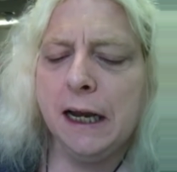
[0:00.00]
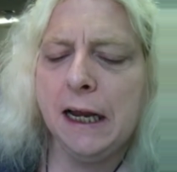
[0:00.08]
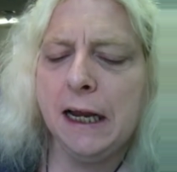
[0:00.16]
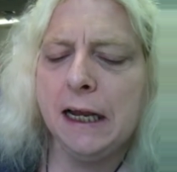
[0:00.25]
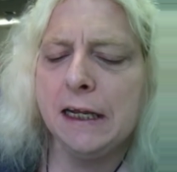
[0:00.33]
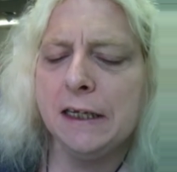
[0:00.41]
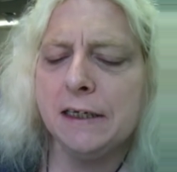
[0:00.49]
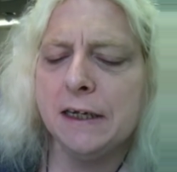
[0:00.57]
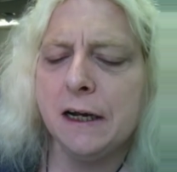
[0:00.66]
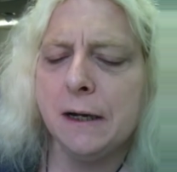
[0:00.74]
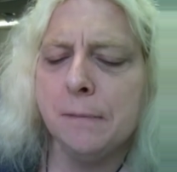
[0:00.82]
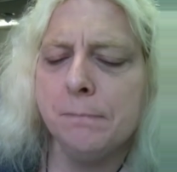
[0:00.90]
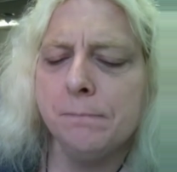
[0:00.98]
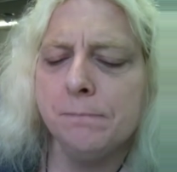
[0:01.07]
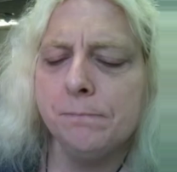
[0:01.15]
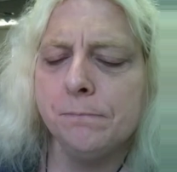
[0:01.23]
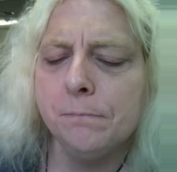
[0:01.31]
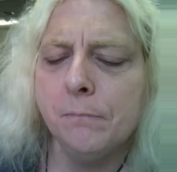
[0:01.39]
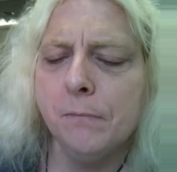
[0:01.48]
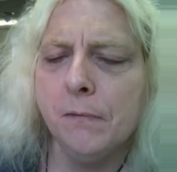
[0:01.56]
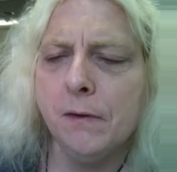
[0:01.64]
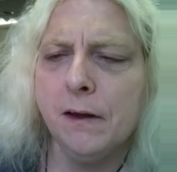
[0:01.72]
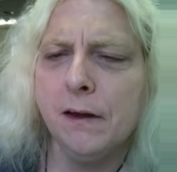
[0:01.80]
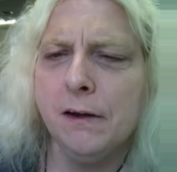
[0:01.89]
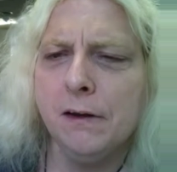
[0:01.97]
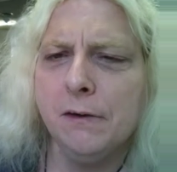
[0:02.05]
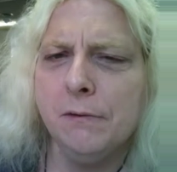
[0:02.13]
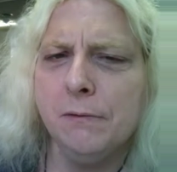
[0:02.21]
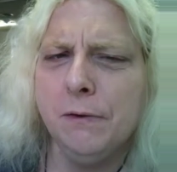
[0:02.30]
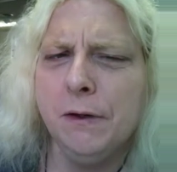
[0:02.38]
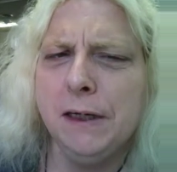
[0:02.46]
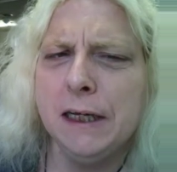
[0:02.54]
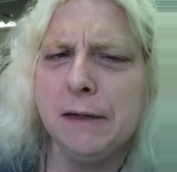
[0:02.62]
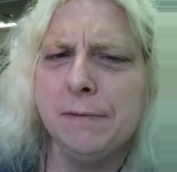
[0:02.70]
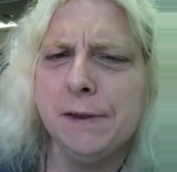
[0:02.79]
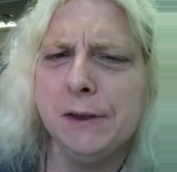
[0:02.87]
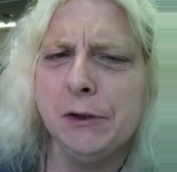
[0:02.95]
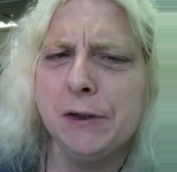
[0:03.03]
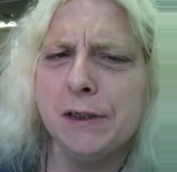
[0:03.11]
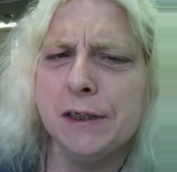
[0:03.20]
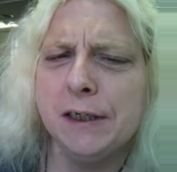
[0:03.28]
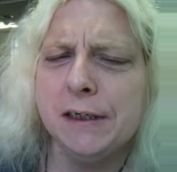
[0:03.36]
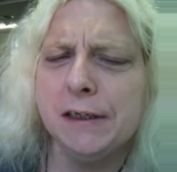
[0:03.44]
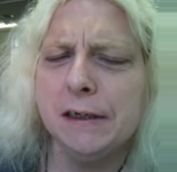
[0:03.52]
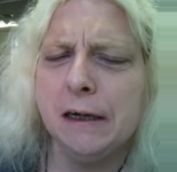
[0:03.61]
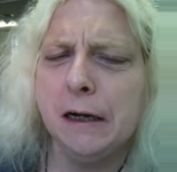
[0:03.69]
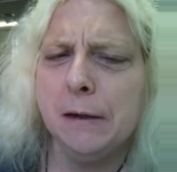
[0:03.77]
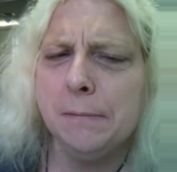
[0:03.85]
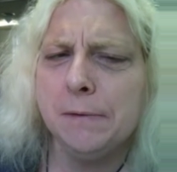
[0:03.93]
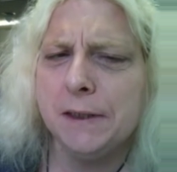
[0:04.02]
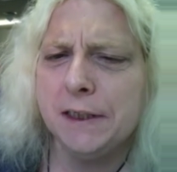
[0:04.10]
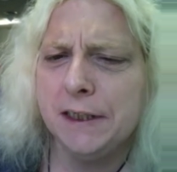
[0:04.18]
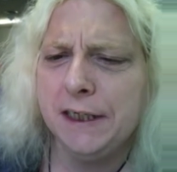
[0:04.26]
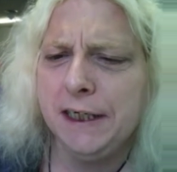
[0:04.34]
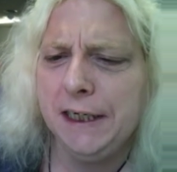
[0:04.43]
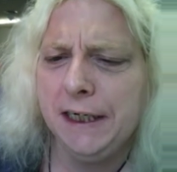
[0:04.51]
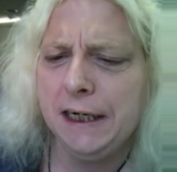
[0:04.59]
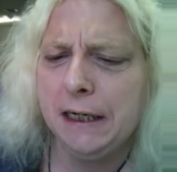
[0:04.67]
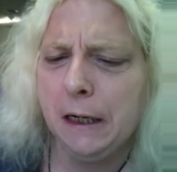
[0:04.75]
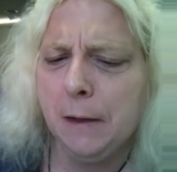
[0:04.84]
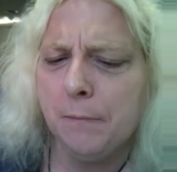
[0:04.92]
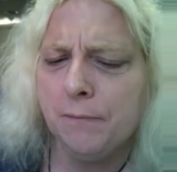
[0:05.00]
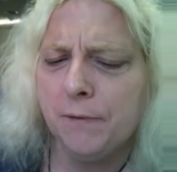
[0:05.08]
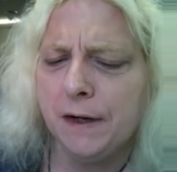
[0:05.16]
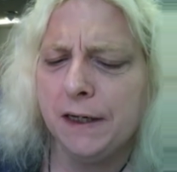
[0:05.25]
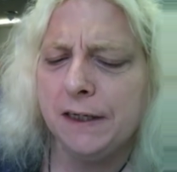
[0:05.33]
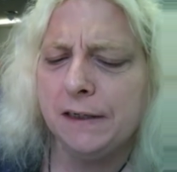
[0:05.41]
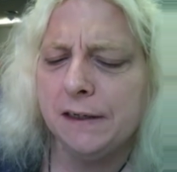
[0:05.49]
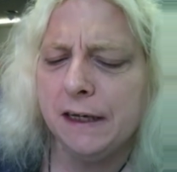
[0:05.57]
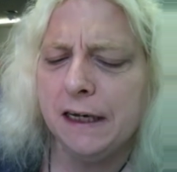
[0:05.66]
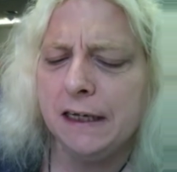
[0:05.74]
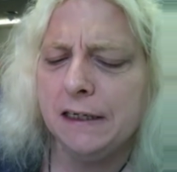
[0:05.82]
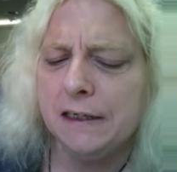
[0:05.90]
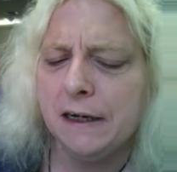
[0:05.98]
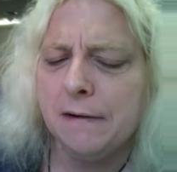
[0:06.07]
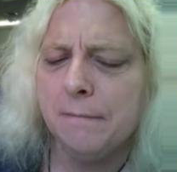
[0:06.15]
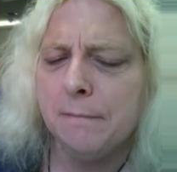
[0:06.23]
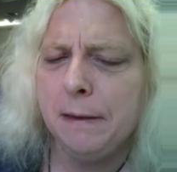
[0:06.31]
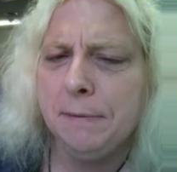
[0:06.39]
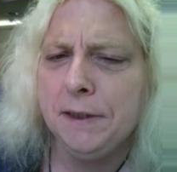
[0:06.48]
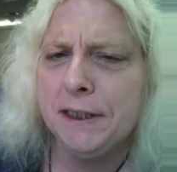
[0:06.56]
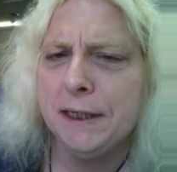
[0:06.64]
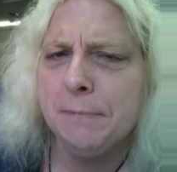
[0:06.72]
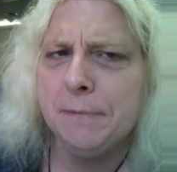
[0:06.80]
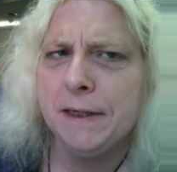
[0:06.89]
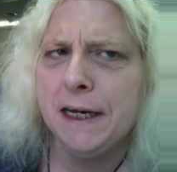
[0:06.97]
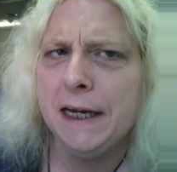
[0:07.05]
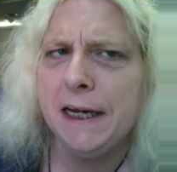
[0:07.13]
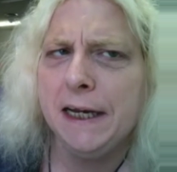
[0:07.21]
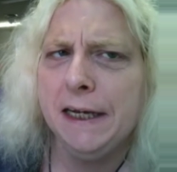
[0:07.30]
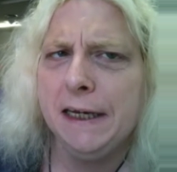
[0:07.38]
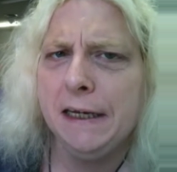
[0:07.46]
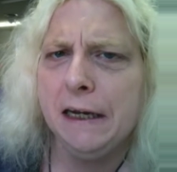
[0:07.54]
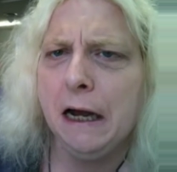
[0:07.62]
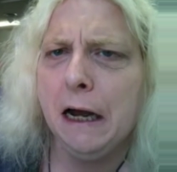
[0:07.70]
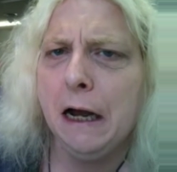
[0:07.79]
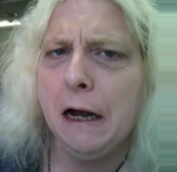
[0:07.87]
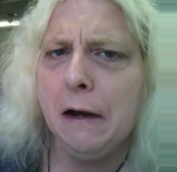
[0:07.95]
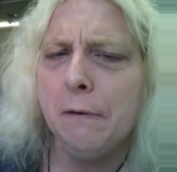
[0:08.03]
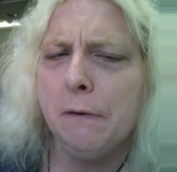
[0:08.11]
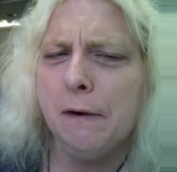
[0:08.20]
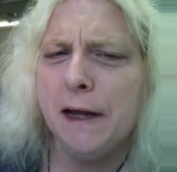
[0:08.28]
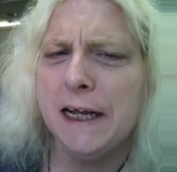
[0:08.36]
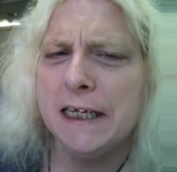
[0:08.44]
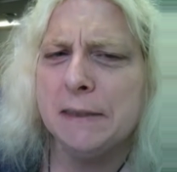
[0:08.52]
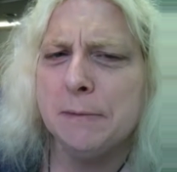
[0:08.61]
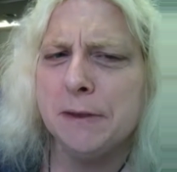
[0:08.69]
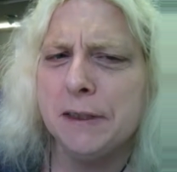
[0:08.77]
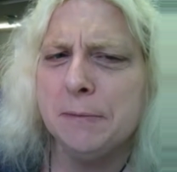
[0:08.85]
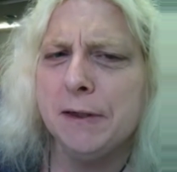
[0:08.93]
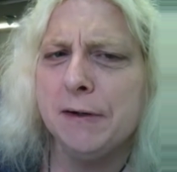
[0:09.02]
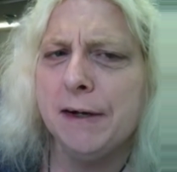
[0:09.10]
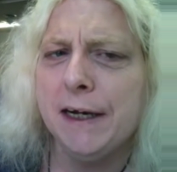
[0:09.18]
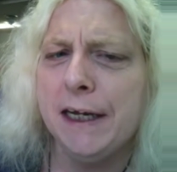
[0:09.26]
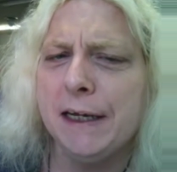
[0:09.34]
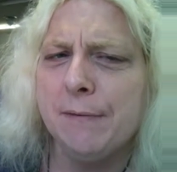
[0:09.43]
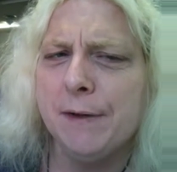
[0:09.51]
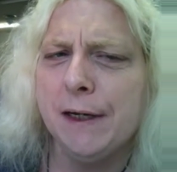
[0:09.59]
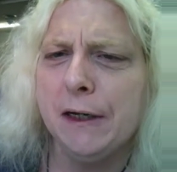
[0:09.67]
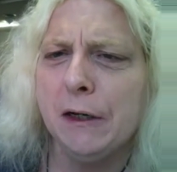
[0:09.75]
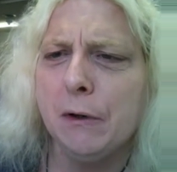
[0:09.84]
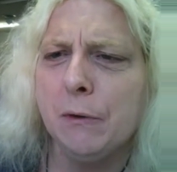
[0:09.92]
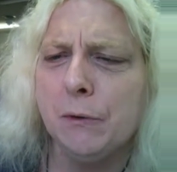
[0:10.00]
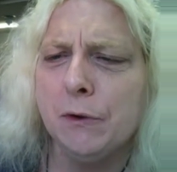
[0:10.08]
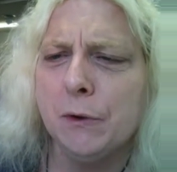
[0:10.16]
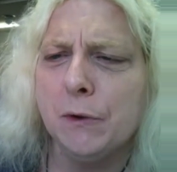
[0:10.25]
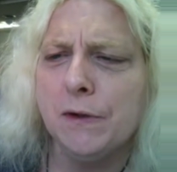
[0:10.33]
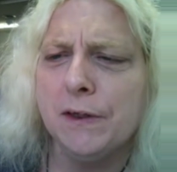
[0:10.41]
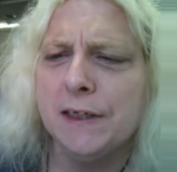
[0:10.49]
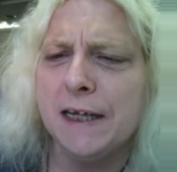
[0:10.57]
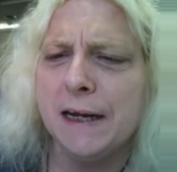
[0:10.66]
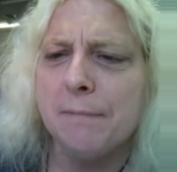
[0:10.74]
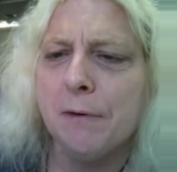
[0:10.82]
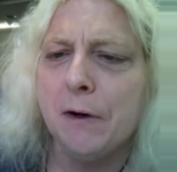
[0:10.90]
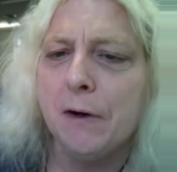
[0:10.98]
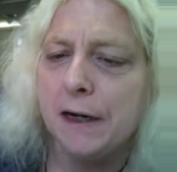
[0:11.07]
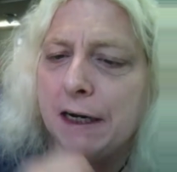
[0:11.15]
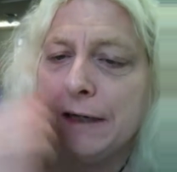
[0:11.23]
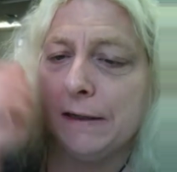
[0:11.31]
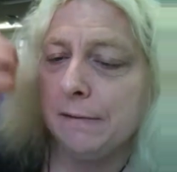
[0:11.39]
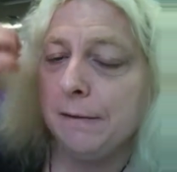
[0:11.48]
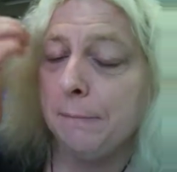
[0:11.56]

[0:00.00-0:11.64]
and um, really kind of interesting um, to see it up front. And uh, maybe someday uh, we'll ask Mr. McRae if we can go tour the snack bar and